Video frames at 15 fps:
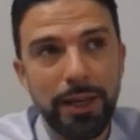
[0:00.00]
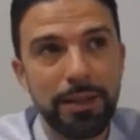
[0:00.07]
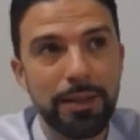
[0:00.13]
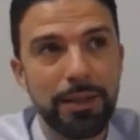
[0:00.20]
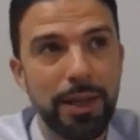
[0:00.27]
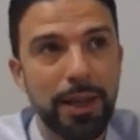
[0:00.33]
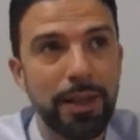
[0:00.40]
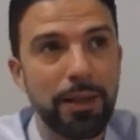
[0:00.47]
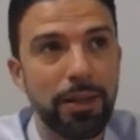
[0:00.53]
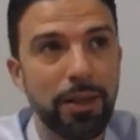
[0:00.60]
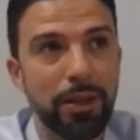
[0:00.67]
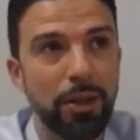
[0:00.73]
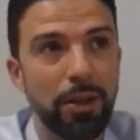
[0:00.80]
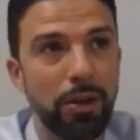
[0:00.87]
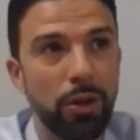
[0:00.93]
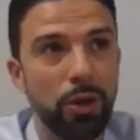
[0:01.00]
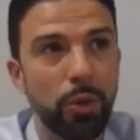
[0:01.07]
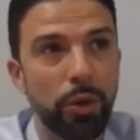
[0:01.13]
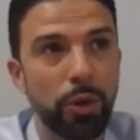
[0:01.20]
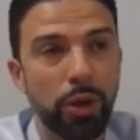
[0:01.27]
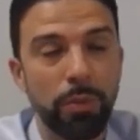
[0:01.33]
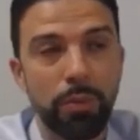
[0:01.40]
gains and
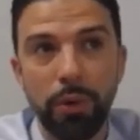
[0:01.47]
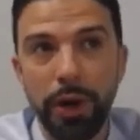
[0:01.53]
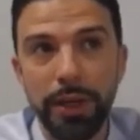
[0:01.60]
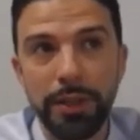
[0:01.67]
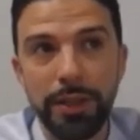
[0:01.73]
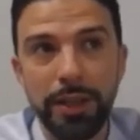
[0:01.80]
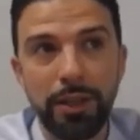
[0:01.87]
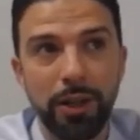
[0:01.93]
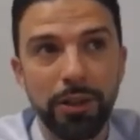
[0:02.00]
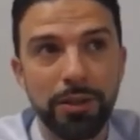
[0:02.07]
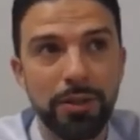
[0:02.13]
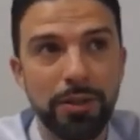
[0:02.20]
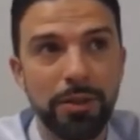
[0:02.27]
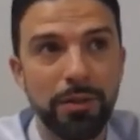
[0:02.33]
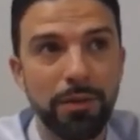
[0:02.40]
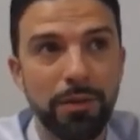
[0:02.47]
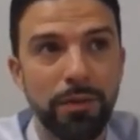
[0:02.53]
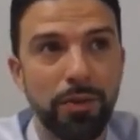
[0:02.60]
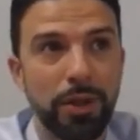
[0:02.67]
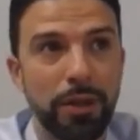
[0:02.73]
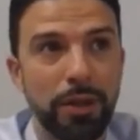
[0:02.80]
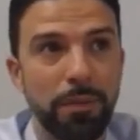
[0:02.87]
lower operating costs
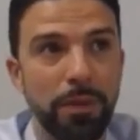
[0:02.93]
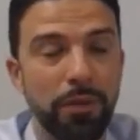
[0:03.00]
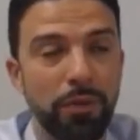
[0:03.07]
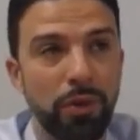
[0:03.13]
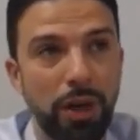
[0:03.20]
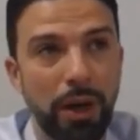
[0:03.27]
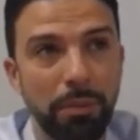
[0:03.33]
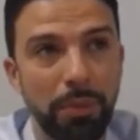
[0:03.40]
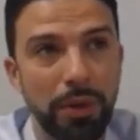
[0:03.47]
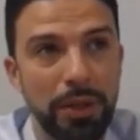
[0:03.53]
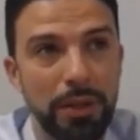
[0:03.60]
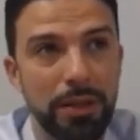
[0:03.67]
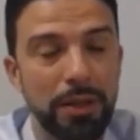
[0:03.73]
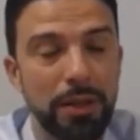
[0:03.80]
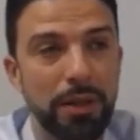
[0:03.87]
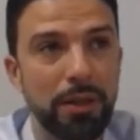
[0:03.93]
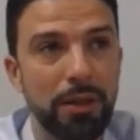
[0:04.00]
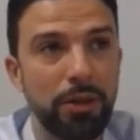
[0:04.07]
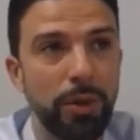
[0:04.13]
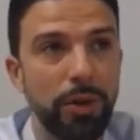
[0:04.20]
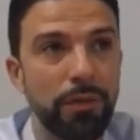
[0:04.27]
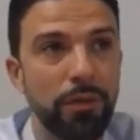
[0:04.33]
for companies
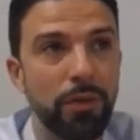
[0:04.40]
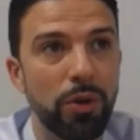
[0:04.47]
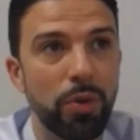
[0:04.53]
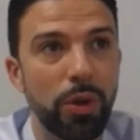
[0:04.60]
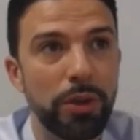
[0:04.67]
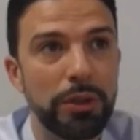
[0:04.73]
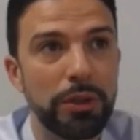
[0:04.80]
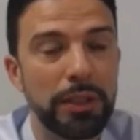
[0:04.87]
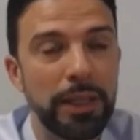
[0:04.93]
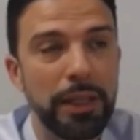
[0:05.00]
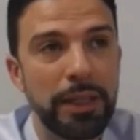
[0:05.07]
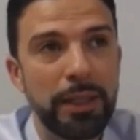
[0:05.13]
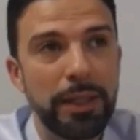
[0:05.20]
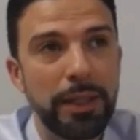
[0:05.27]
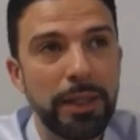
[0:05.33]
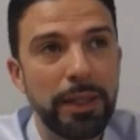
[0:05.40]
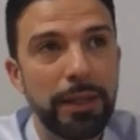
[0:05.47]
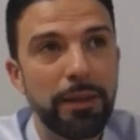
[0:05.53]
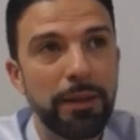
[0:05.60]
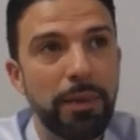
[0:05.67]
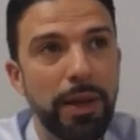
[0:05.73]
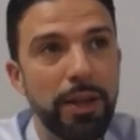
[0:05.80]
going forward.
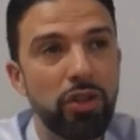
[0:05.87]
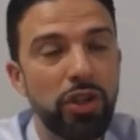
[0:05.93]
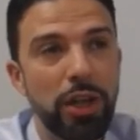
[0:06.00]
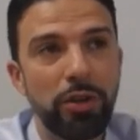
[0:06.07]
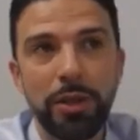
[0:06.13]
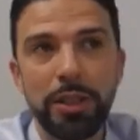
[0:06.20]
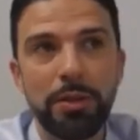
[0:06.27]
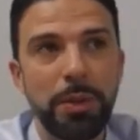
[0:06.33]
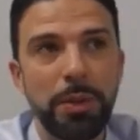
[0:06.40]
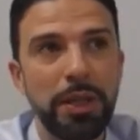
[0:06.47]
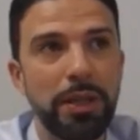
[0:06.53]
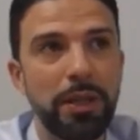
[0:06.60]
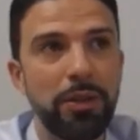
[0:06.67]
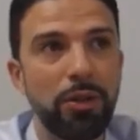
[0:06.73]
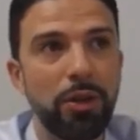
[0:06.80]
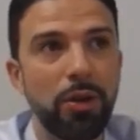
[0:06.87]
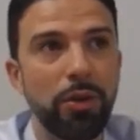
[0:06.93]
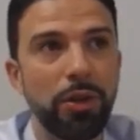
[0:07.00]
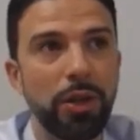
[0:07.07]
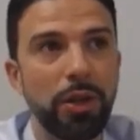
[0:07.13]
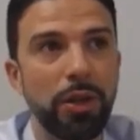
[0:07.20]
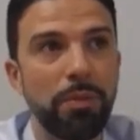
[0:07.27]
And generally speaking,
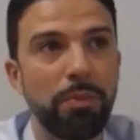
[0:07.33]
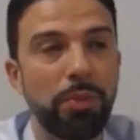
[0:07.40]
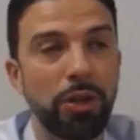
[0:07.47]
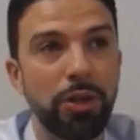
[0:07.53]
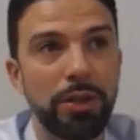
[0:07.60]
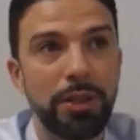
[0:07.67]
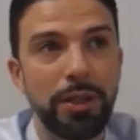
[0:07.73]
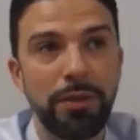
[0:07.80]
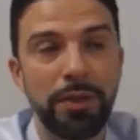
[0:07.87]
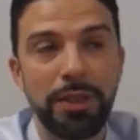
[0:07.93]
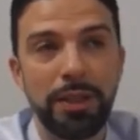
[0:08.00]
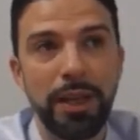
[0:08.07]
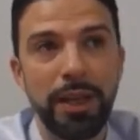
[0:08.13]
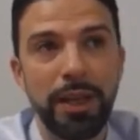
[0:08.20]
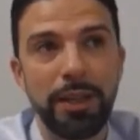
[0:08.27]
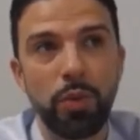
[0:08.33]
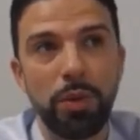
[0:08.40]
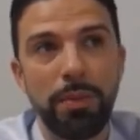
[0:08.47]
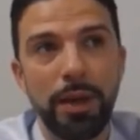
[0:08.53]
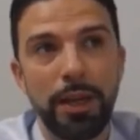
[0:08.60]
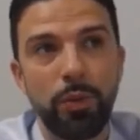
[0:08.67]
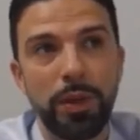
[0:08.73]
the productivity gains
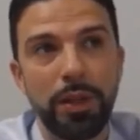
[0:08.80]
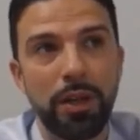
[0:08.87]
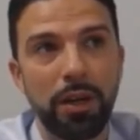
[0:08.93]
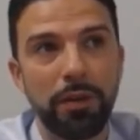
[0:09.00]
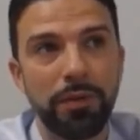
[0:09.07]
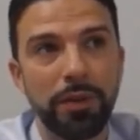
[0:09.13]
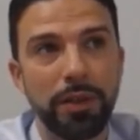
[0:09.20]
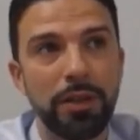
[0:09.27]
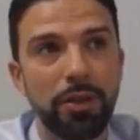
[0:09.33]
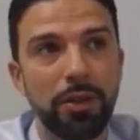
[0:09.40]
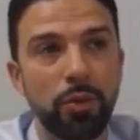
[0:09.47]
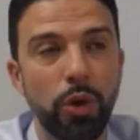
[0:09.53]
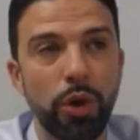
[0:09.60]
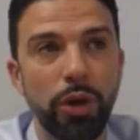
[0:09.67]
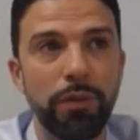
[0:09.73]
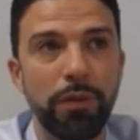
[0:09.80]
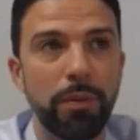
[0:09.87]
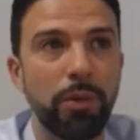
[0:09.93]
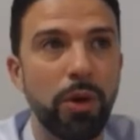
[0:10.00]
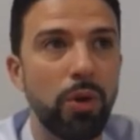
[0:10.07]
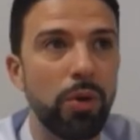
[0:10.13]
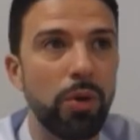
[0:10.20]
we made with COVID, work
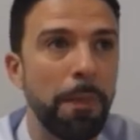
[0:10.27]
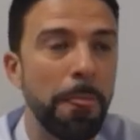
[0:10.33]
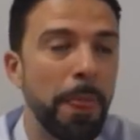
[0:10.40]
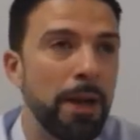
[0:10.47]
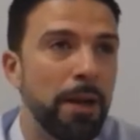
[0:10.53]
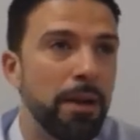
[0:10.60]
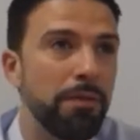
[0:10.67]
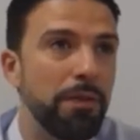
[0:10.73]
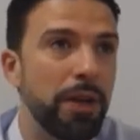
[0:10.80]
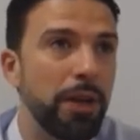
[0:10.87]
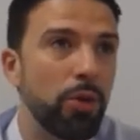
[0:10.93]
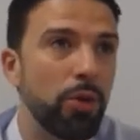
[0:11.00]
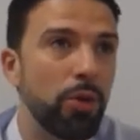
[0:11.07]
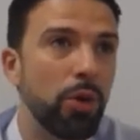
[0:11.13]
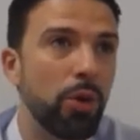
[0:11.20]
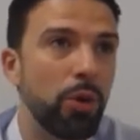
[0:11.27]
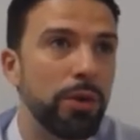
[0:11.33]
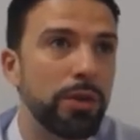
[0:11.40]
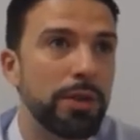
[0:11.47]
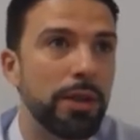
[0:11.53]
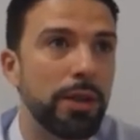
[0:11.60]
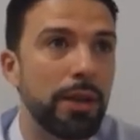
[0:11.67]
from home, video
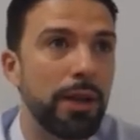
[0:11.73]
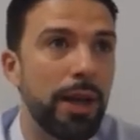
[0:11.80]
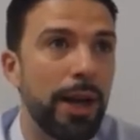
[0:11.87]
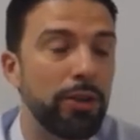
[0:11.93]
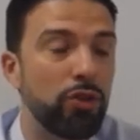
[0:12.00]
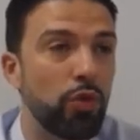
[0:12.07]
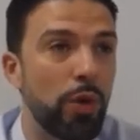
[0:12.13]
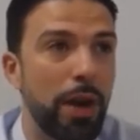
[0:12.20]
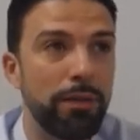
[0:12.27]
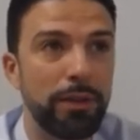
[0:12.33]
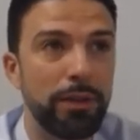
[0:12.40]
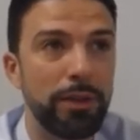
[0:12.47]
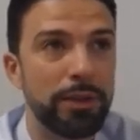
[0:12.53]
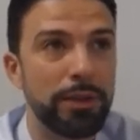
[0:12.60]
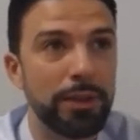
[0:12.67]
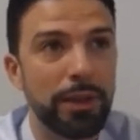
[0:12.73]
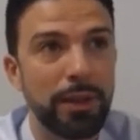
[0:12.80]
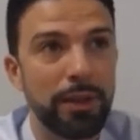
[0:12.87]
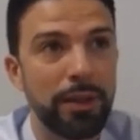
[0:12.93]
calls. I traveled